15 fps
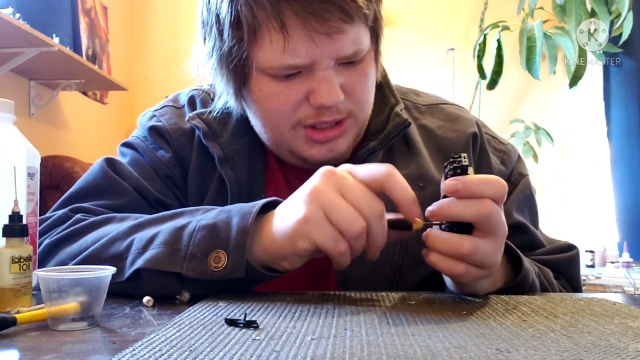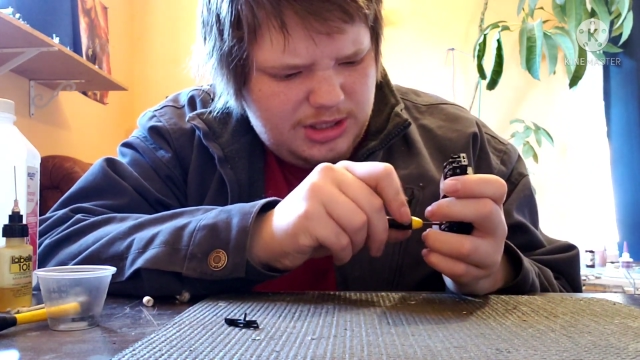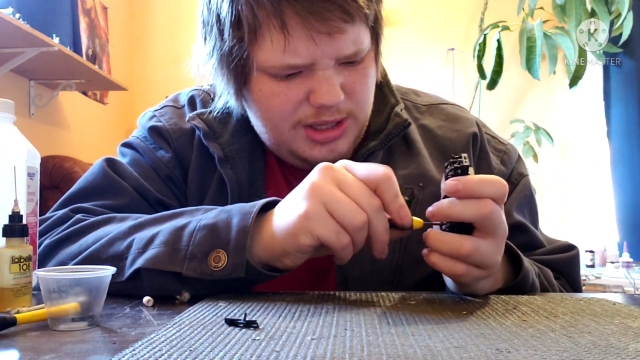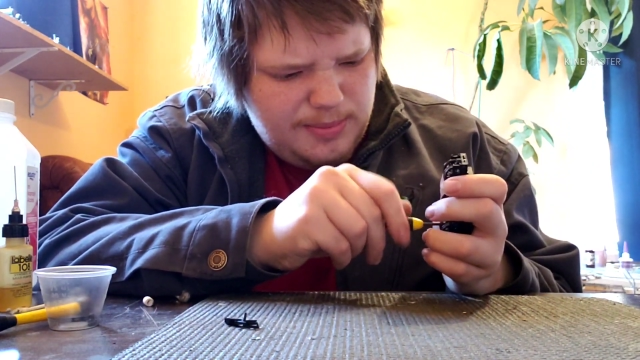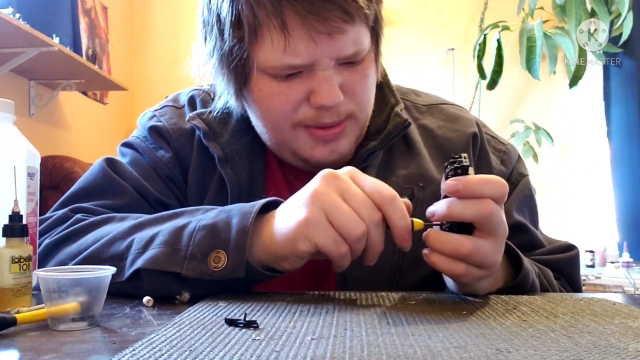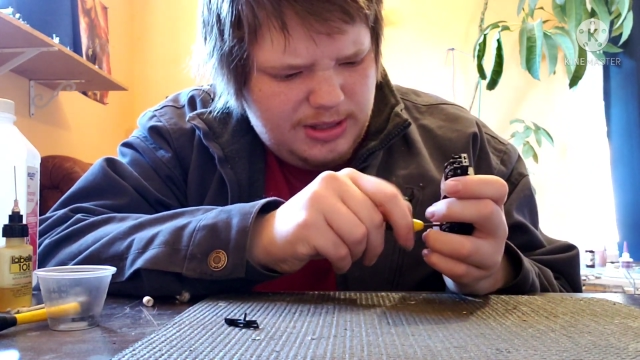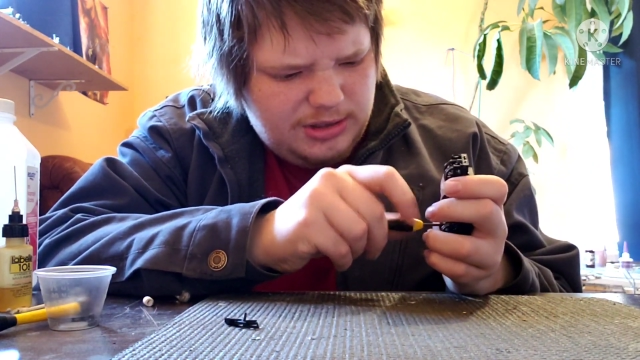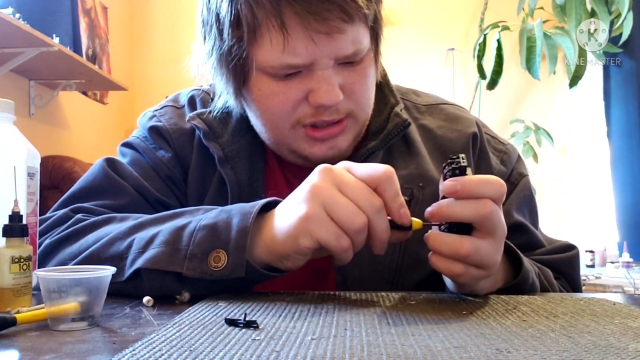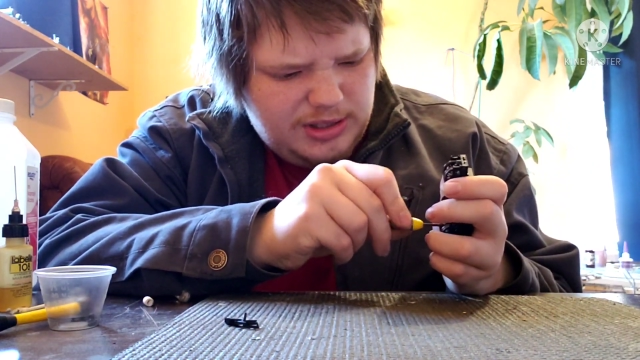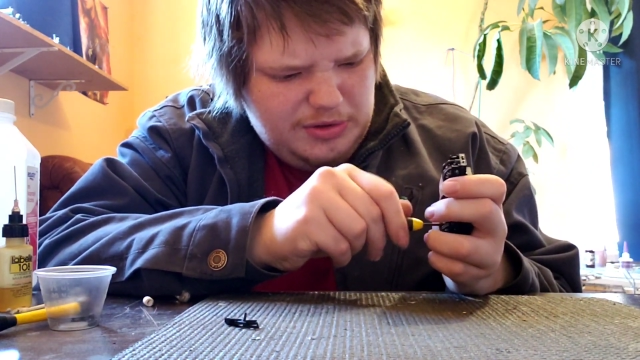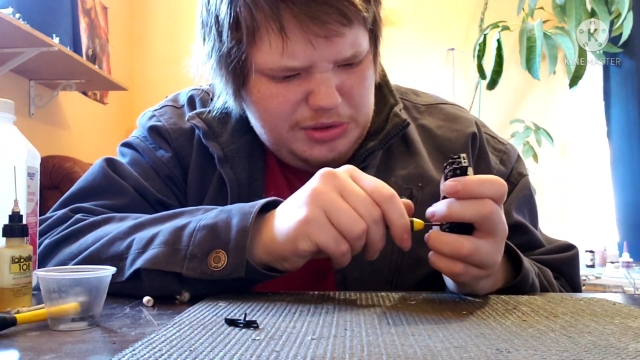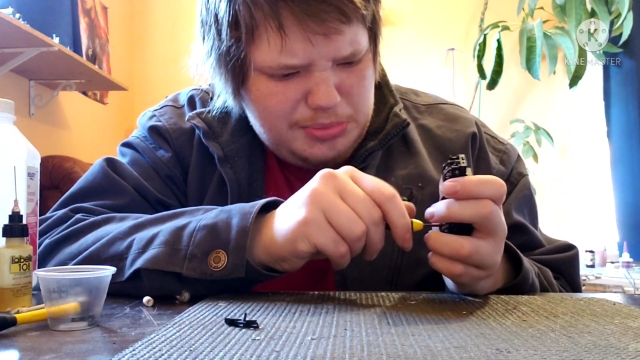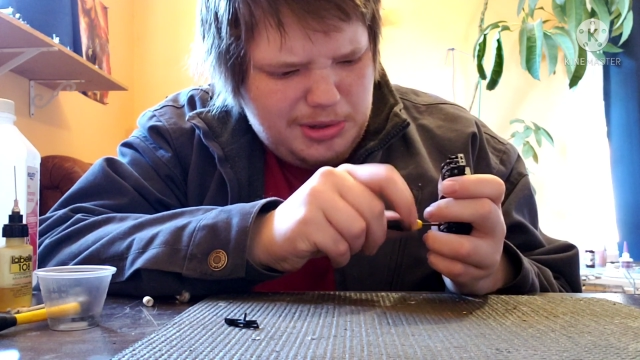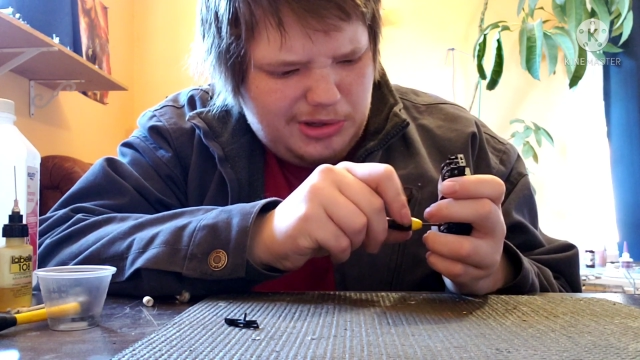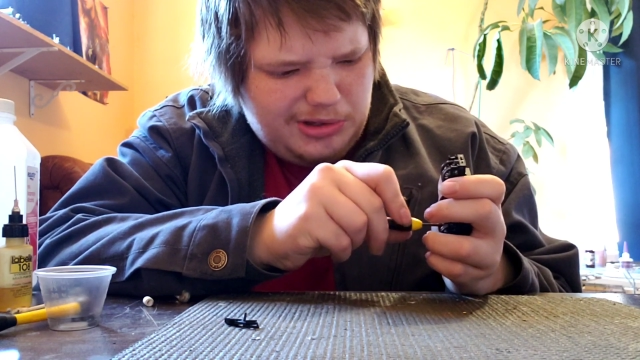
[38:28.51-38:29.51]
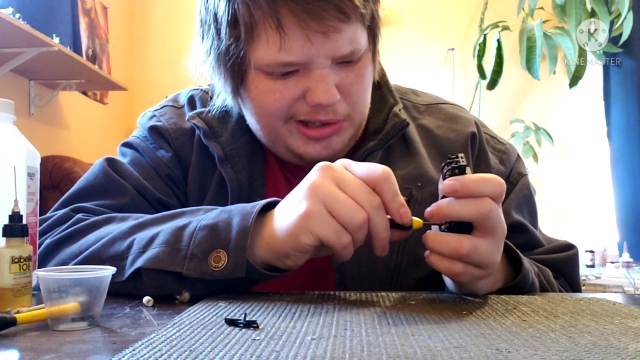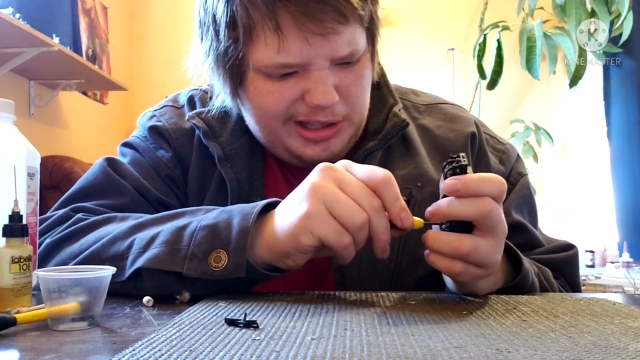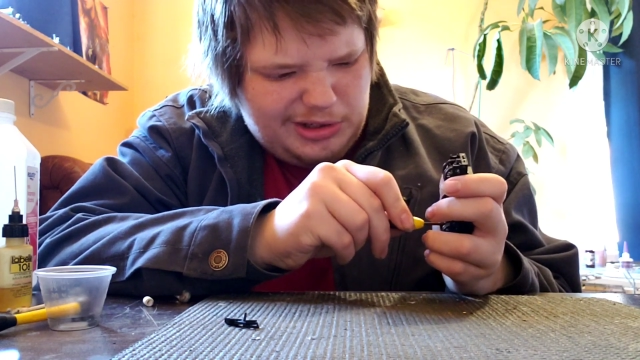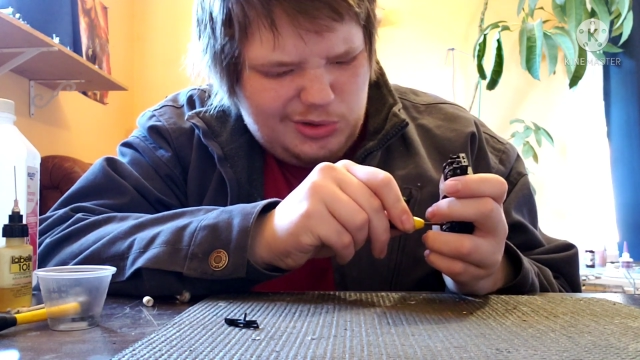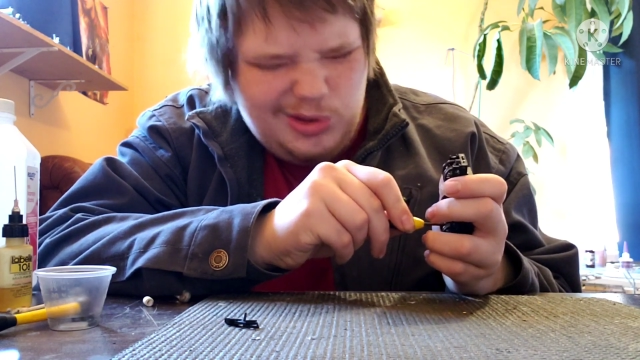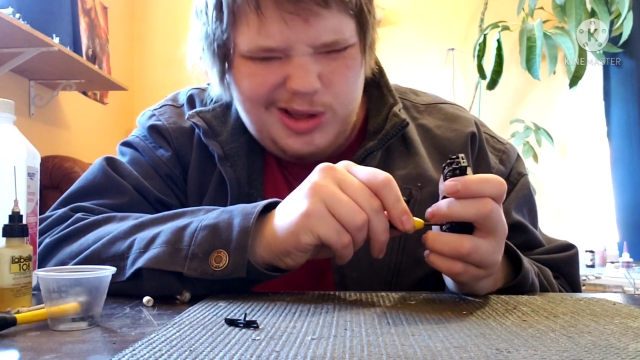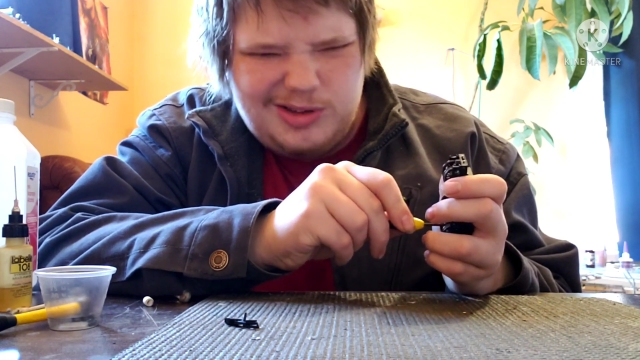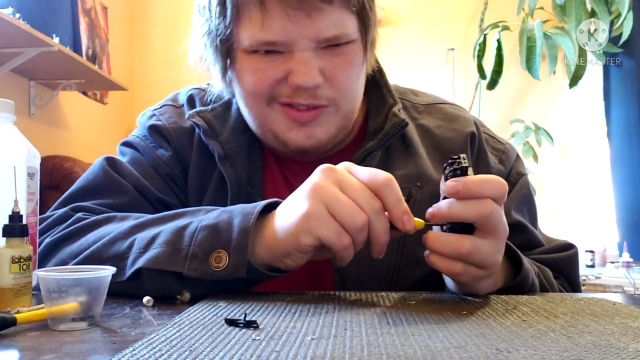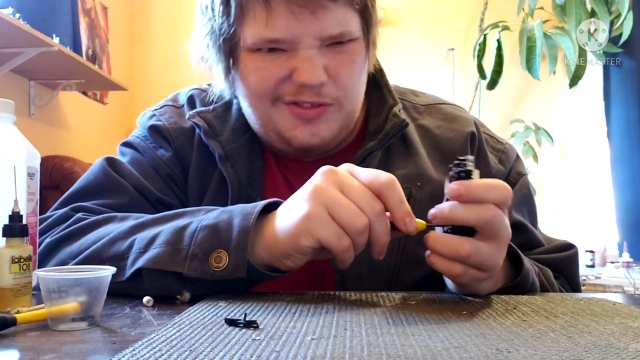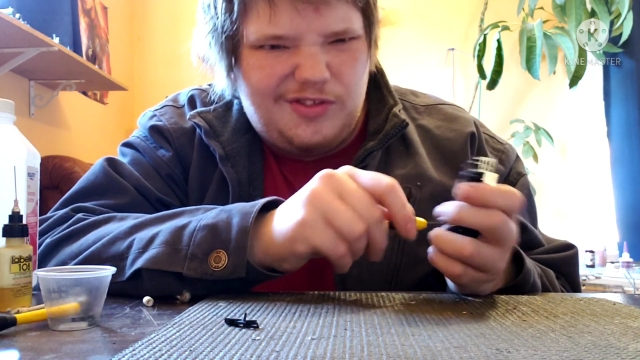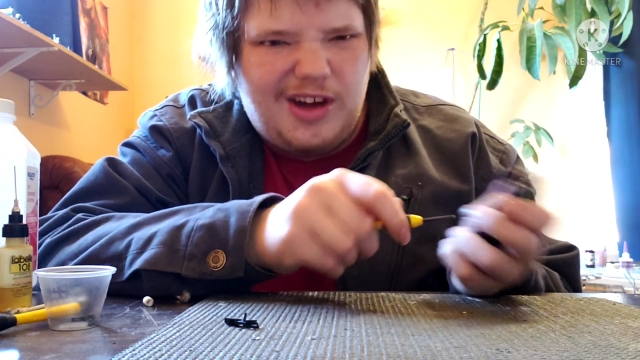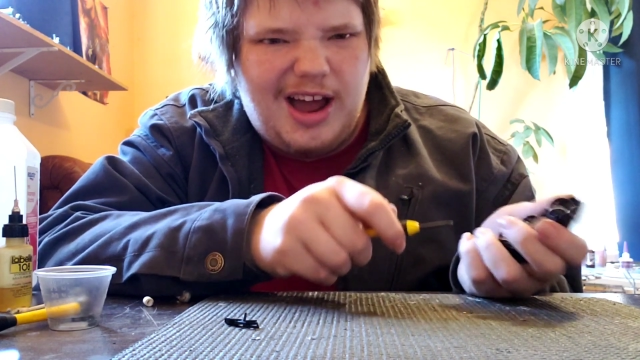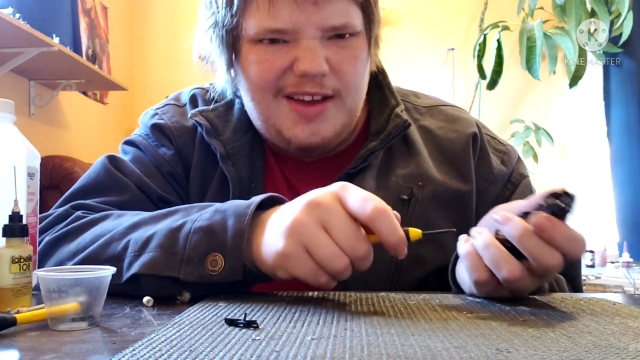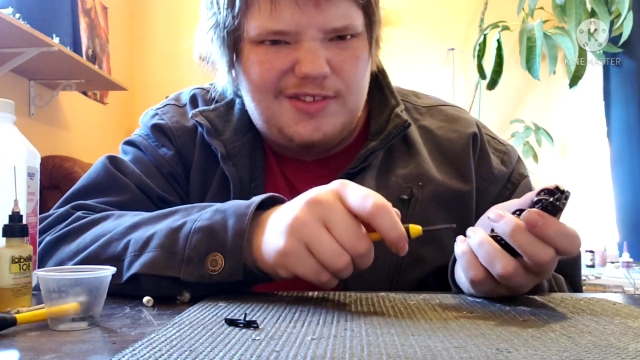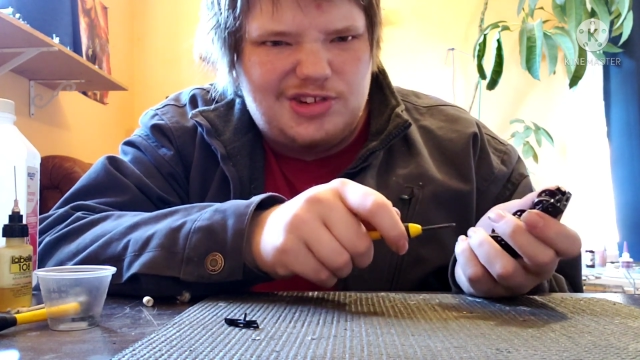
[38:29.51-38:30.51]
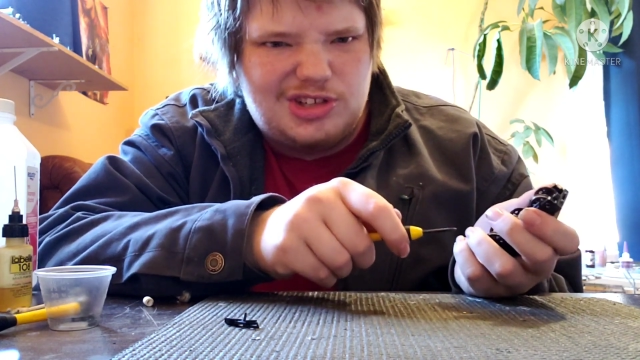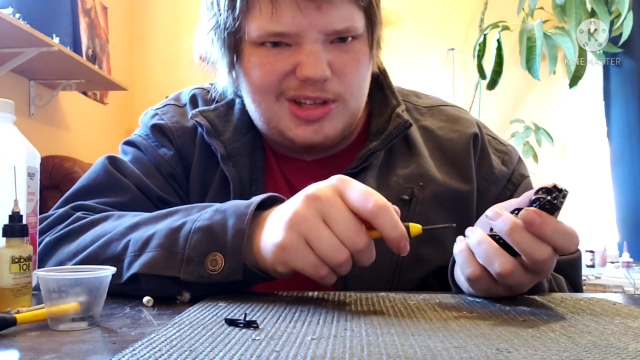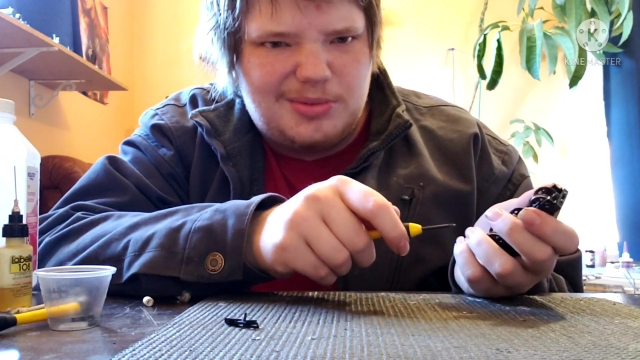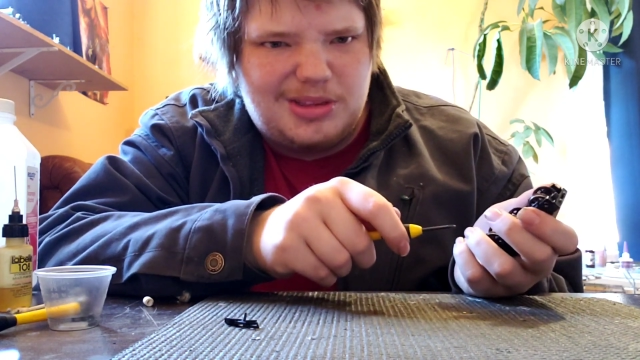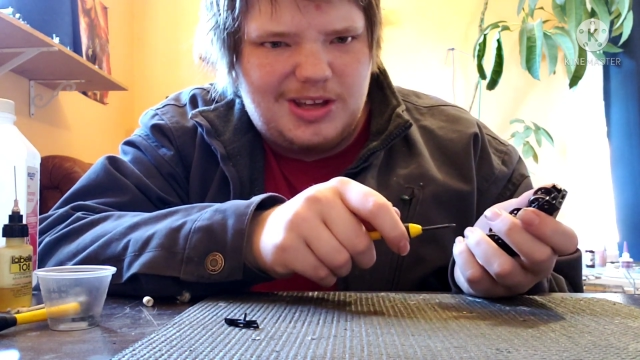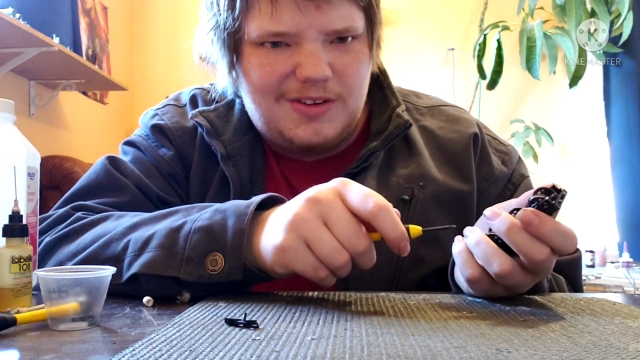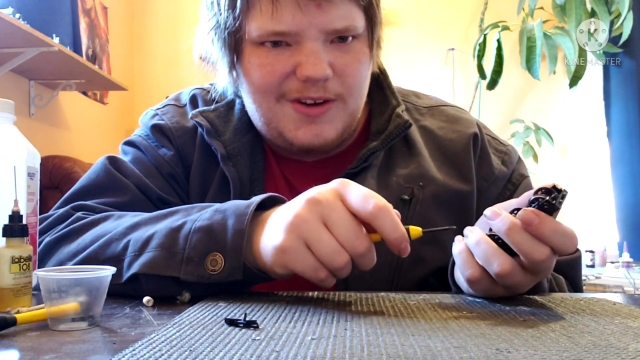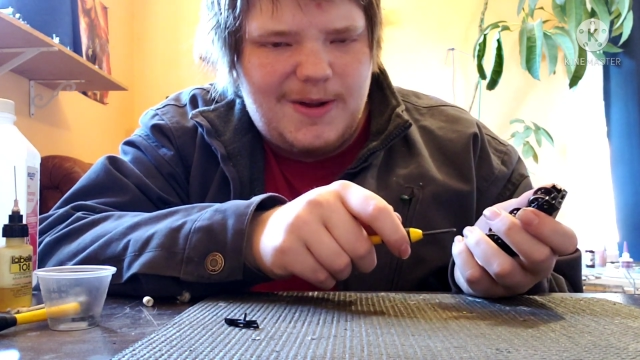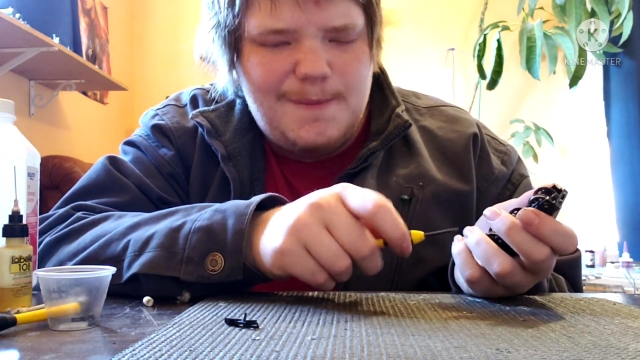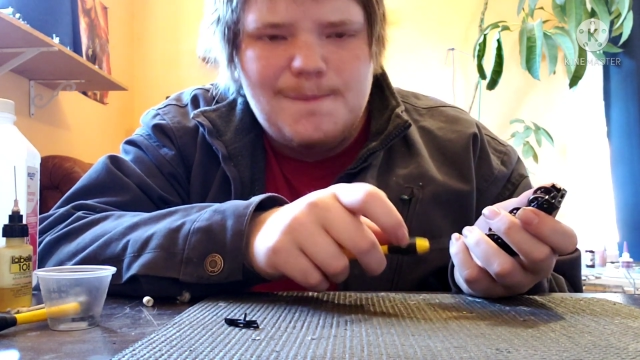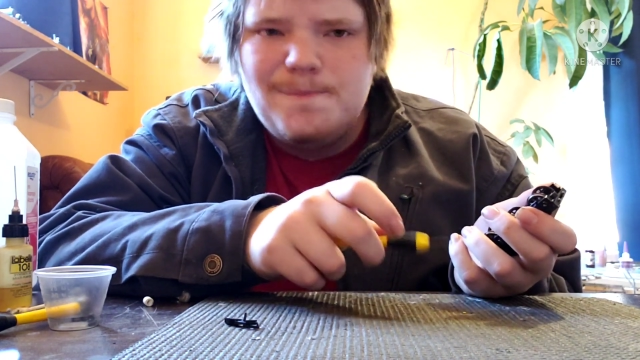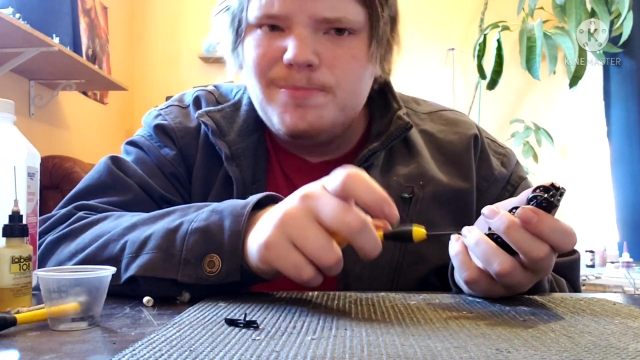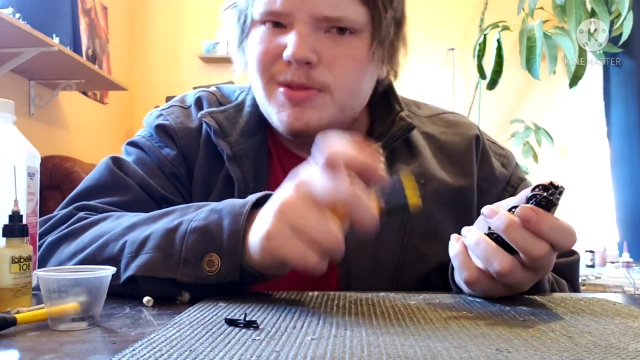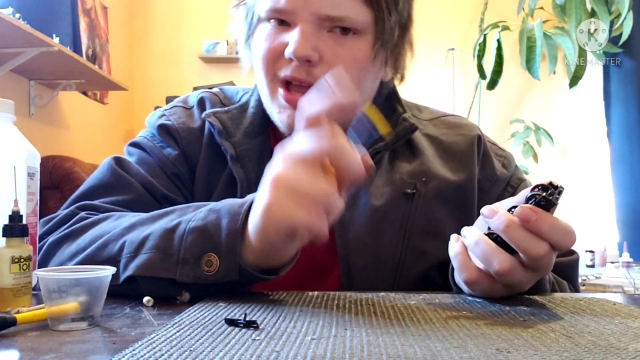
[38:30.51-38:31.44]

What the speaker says: she built? She was built in like 2005 or something, right?